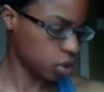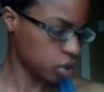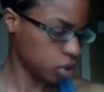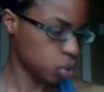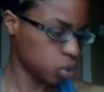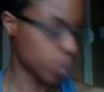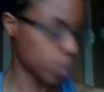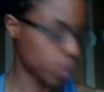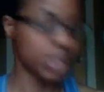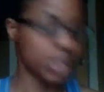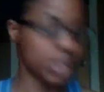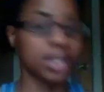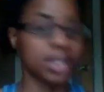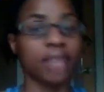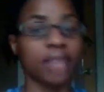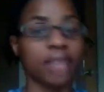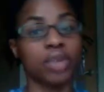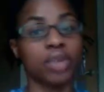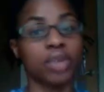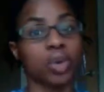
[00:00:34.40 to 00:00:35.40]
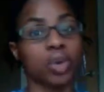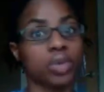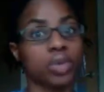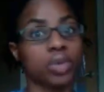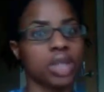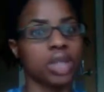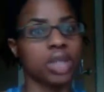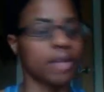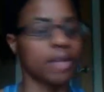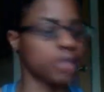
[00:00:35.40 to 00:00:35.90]

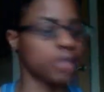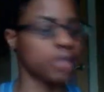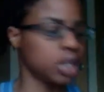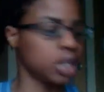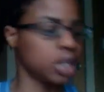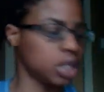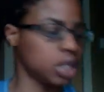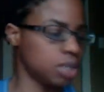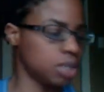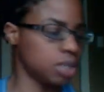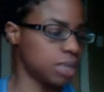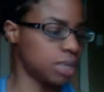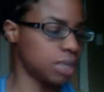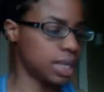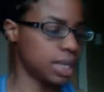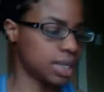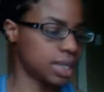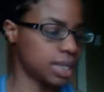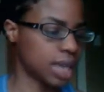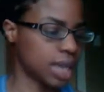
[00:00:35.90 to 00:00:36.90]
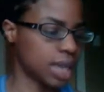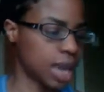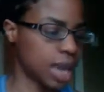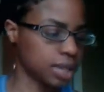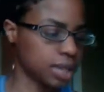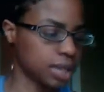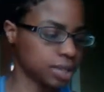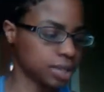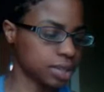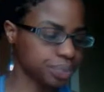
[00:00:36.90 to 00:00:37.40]
2707 to be exact.